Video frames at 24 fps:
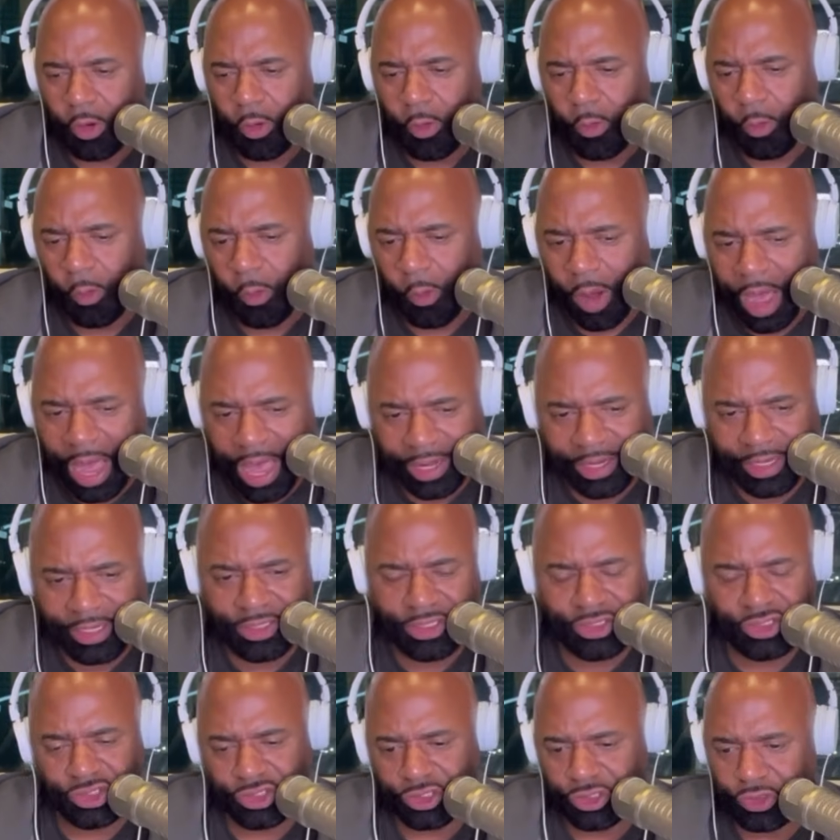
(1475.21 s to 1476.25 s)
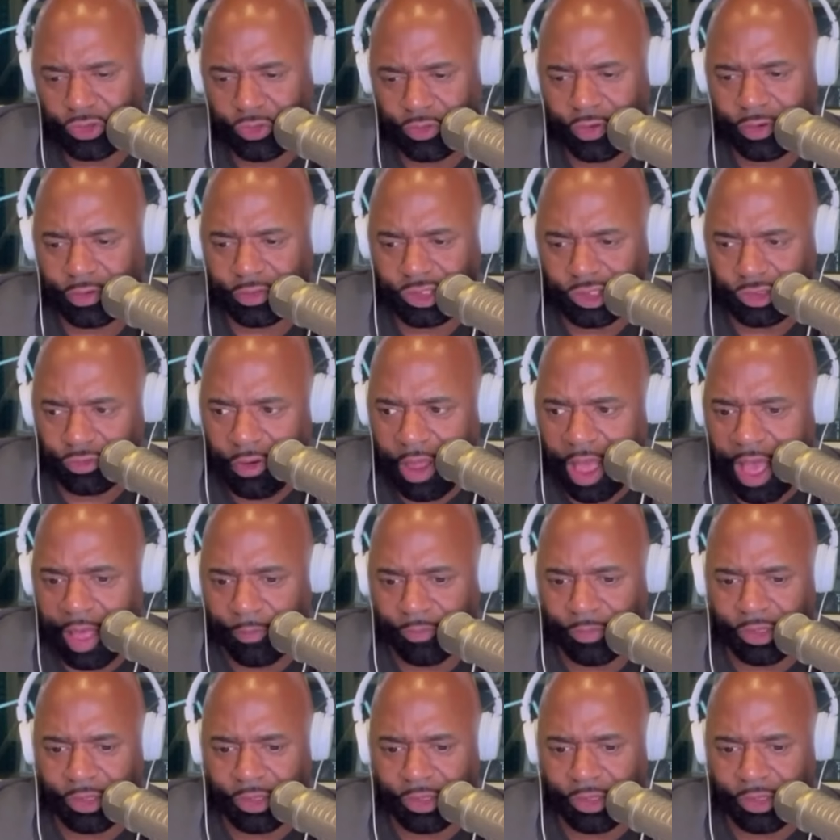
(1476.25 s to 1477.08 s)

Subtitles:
why did Shador drop?